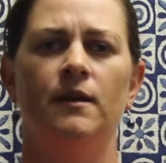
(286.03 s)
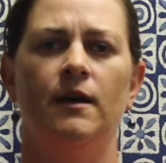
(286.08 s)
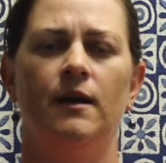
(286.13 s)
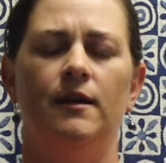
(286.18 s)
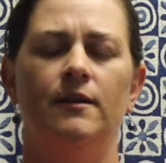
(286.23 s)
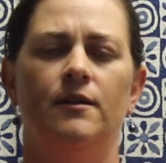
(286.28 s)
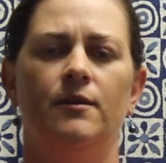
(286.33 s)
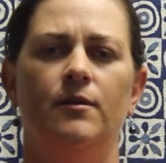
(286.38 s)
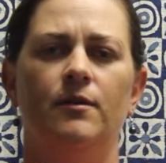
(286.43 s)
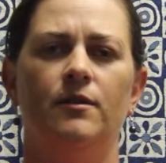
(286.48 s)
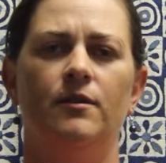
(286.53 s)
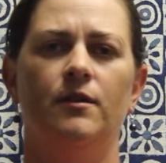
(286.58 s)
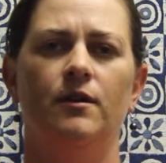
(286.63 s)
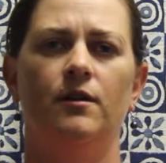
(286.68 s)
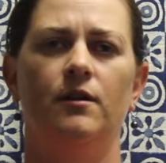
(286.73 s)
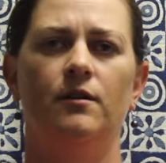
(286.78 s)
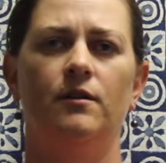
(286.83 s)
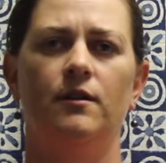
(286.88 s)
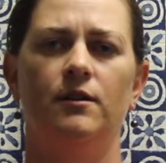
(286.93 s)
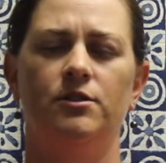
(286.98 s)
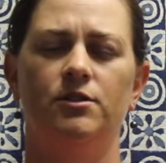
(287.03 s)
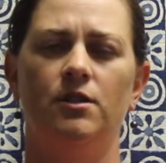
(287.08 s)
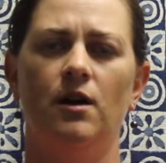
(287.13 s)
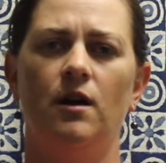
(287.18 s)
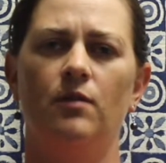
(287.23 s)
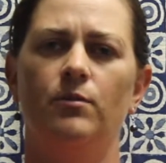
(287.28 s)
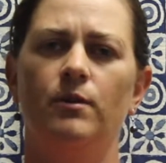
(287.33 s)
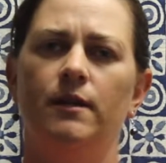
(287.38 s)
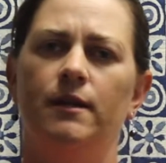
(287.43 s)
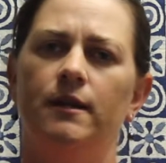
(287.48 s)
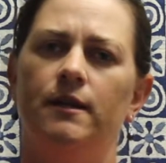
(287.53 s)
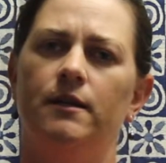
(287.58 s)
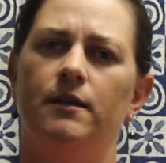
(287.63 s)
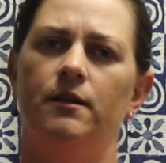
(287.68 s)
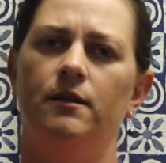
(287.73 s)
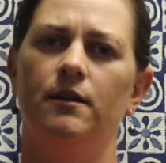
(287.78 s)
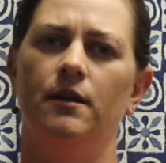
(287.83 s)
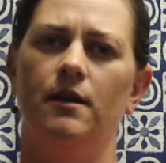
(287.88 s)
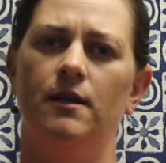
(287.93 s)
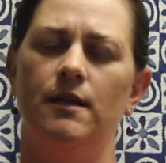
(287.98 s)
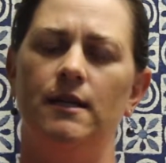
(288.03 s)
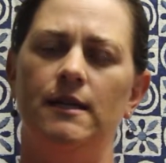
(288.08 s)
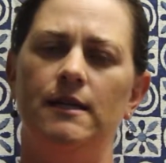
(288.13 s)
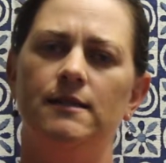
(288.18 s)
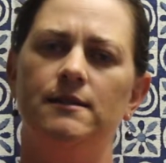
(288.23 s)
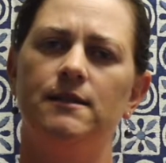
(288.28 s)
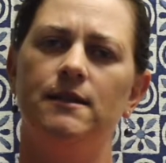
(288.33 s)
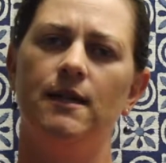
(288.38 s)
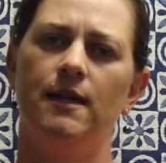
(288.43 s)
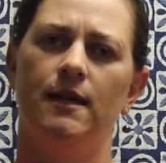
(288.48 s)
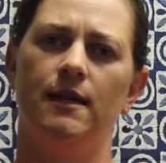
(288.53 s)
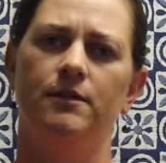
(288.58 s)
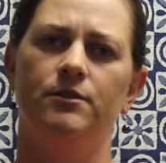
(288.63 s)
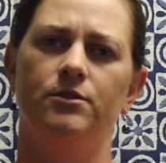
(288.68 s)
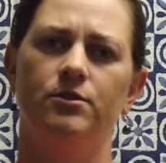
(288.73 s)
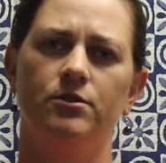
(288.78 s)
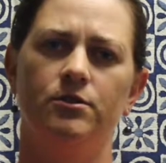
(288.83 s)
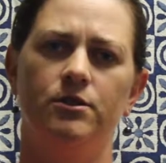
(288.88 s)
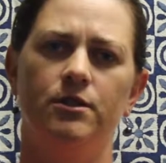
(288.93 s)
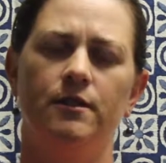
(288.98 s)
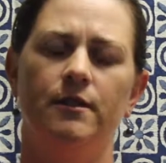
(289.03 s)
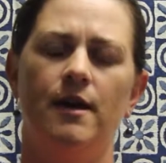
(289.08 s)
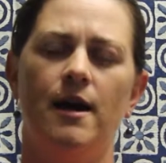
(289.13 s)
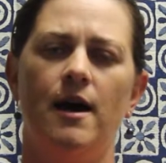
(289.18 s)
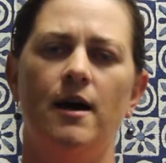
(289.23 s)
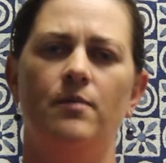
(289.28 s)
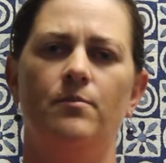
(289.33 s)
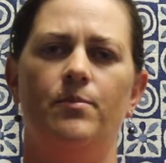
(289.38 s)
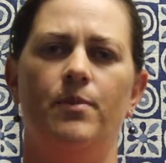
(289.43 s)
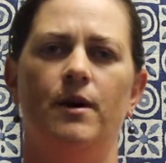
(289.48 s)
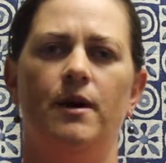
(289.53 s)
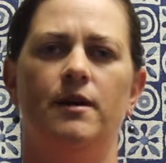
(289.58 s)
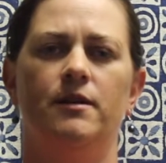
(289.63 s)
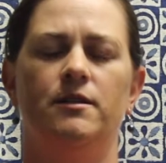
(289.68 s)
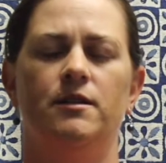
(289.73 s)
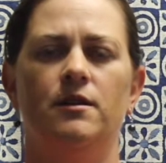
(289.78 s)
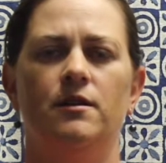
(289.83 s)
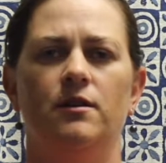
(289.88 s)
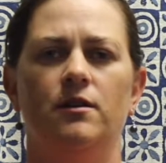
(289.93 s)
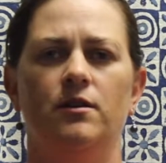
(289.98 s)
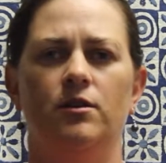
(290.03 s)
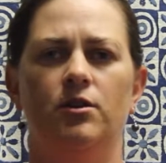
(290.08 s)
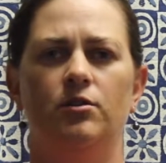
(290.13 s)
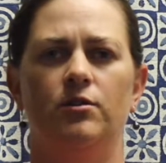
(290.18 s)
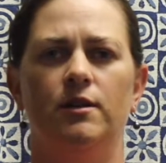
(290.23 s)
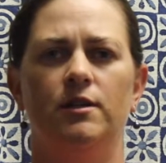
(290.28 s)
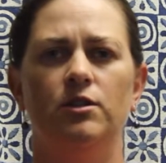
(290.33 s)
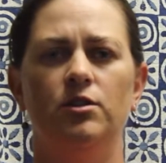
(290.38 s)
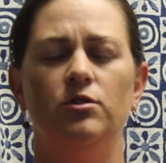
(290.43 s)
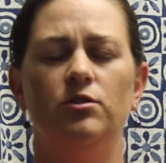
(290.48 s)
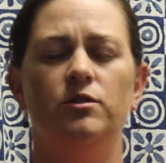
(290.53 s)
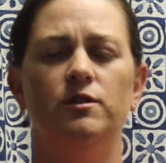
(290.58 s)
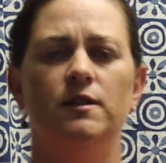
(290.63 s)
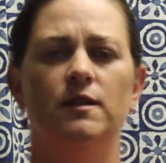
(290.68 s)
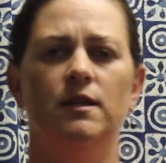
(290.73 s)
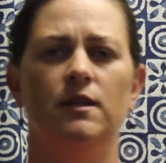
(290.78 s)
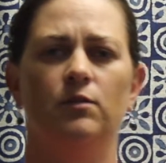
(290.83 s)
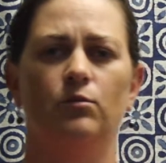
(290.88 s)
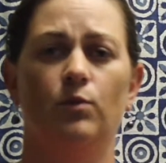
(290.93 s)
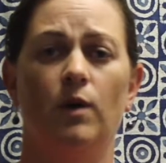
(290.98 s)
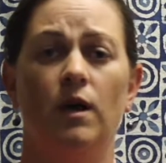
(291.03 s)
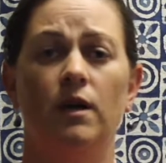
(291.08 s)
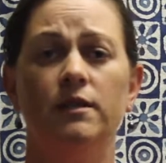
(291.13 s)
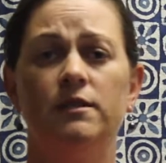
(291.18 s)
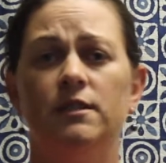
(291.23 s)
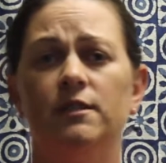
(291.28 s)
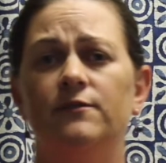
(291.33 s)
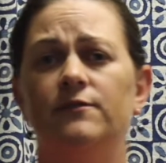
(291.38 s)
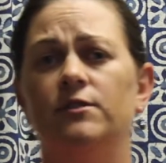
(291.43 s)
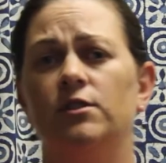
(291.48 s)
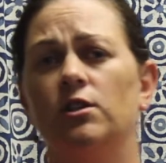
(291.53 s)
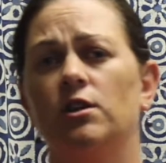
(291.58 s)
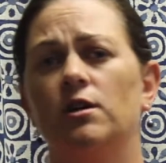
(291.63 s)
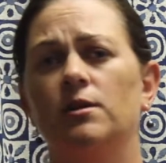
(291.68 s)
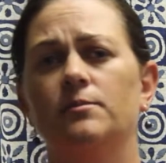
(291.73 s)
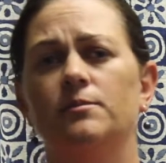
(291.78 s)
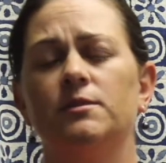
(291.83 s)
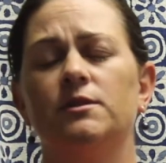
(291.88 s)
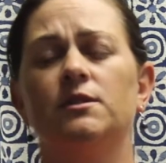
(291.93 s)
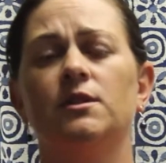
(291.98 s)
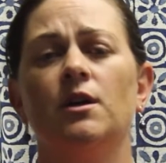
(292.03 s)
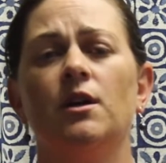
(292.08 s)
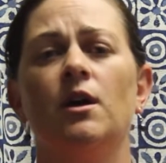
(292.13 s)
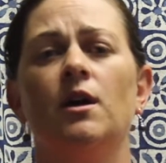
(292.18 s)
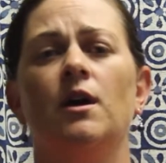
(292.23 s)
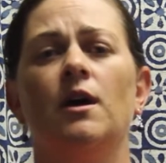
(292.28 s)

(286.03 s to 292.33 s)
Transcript: And there's not really an easy answer to that, but you can use it in relative terms.